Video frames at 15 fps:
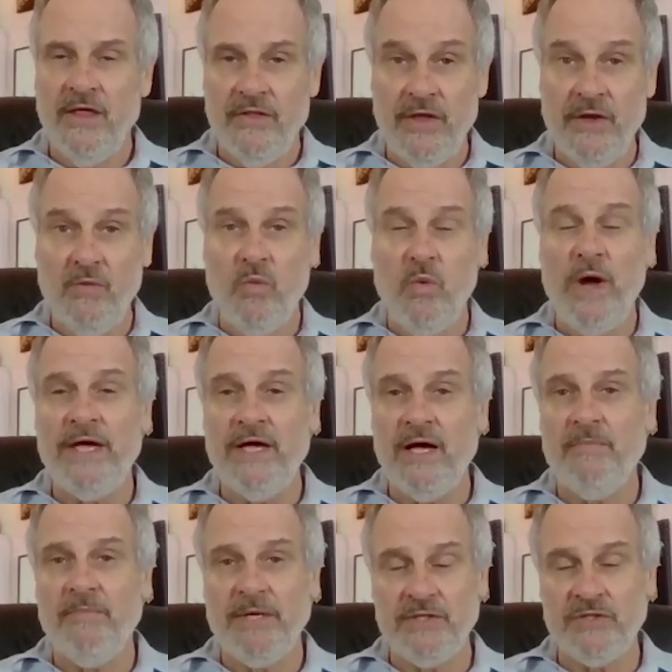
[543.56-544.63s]
They wake
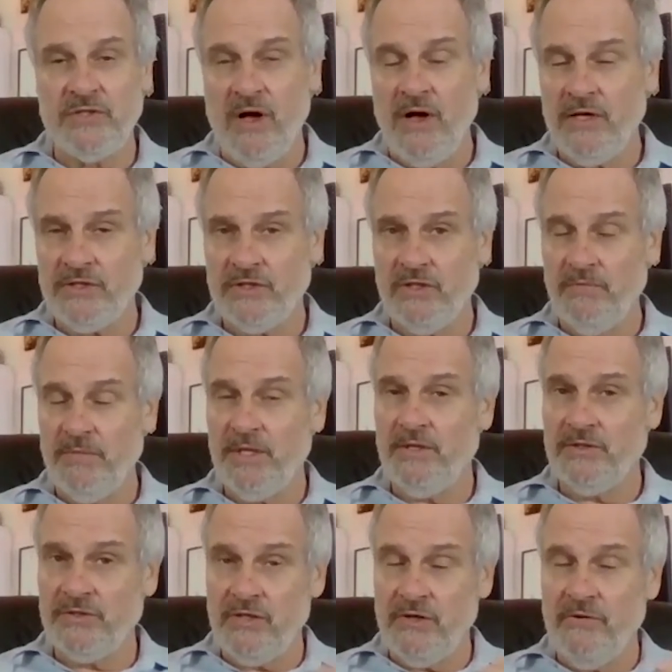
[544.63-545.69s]
up exhausted
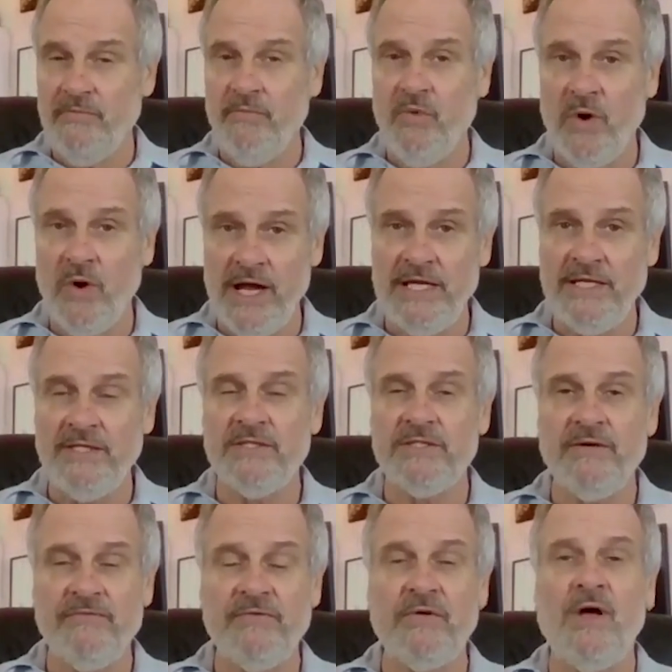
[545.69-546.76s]
because their brains
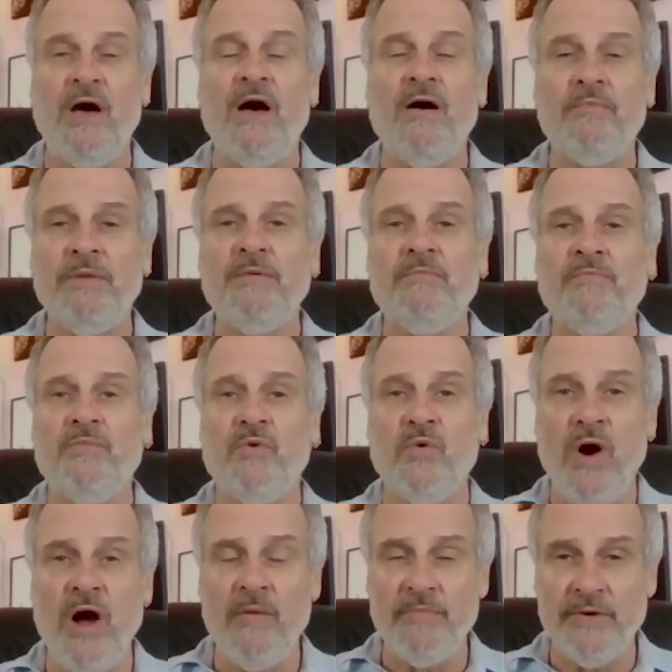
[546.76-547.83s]
have not been
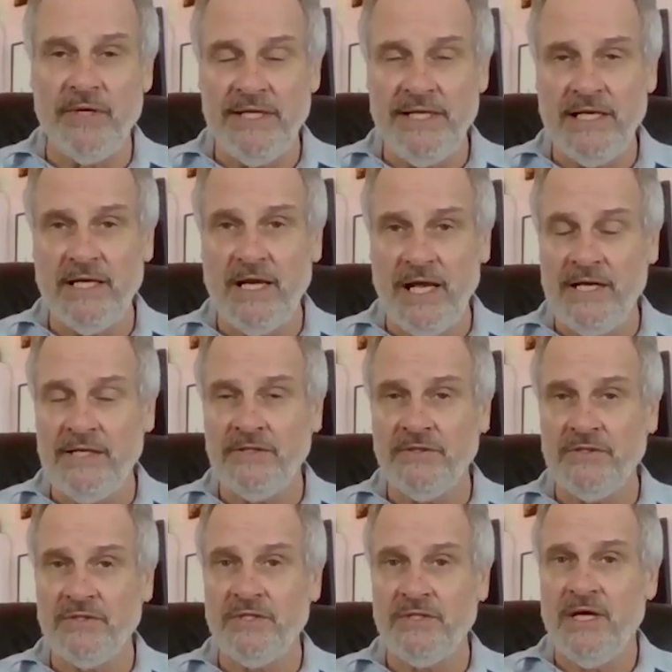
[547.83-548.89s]
properly
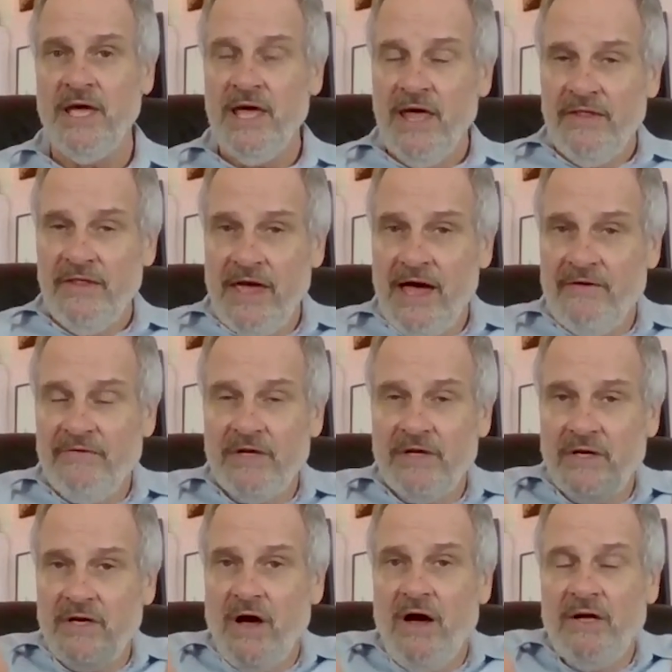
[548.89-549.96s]
cleansed. They
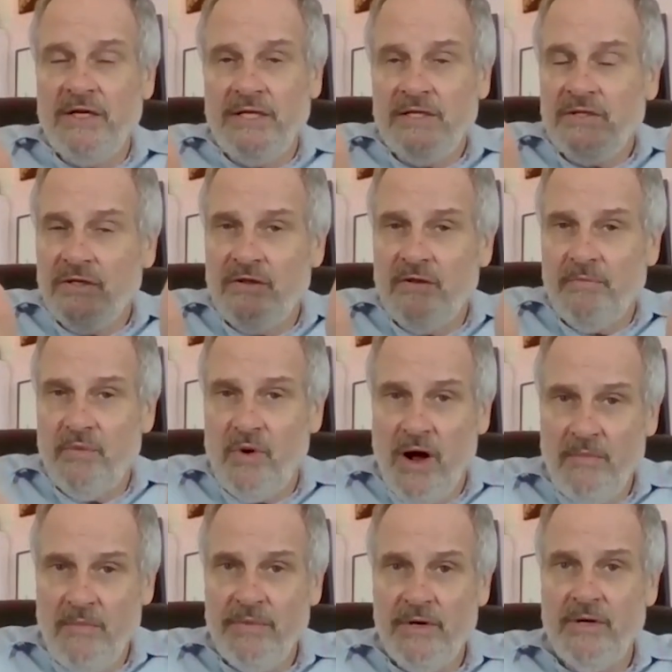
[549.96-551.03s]
haven't gone into the
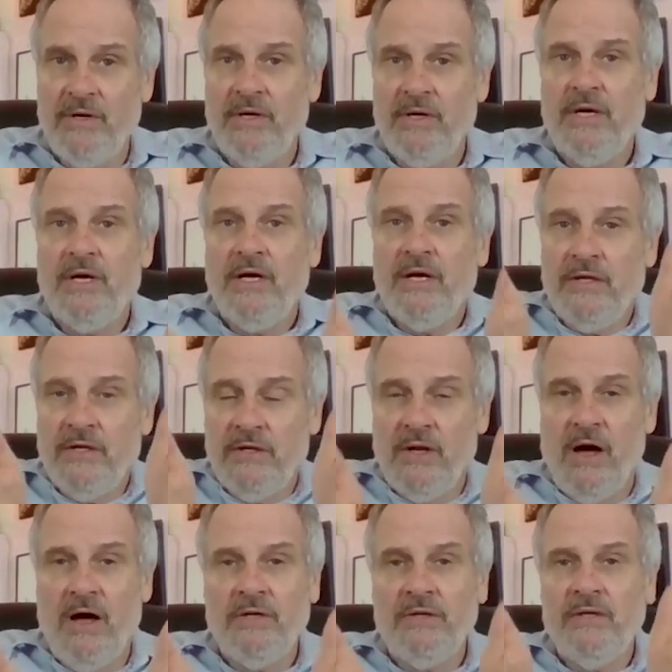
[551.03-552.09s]
proper
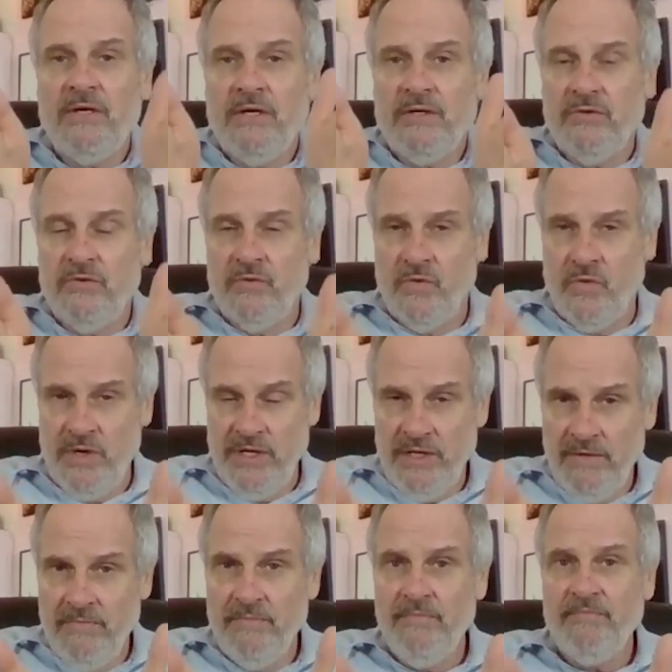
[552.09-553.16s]
non
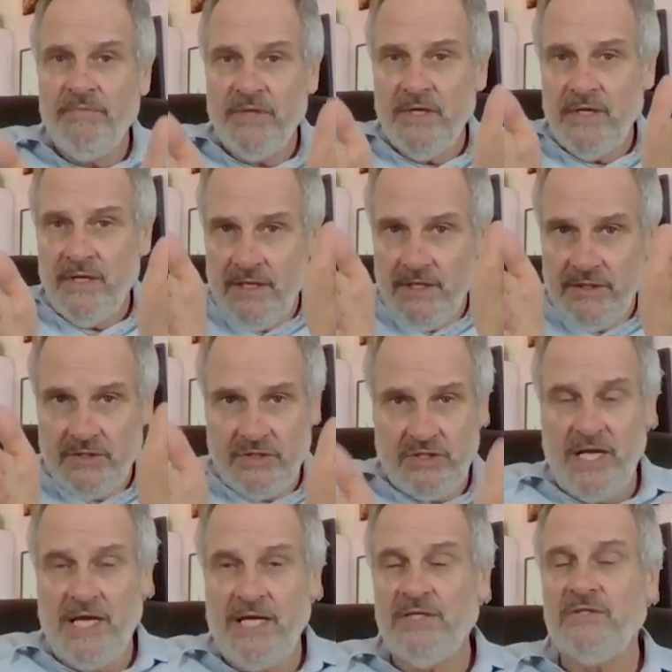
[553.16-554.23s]
dream
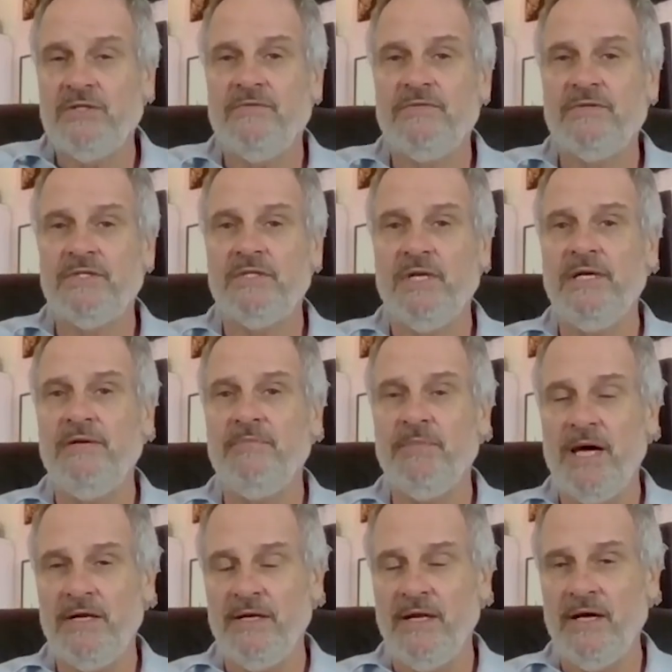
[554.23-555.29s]
states of sleep
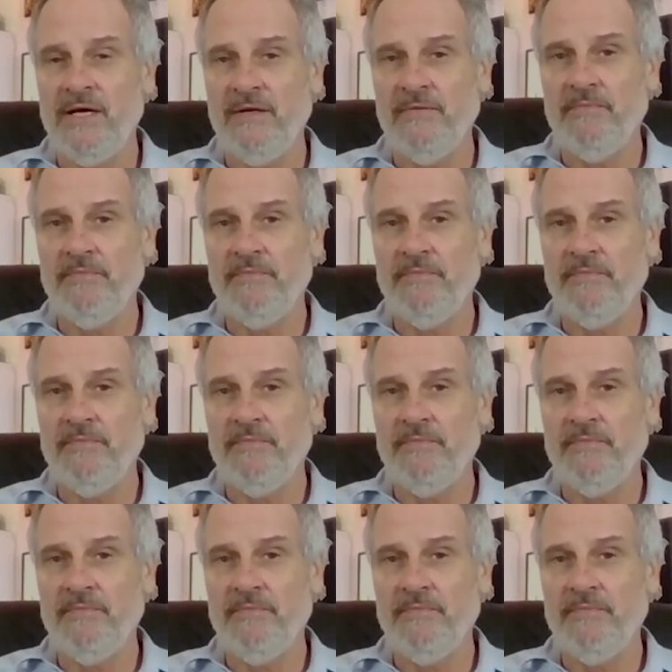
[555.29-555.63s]
at night.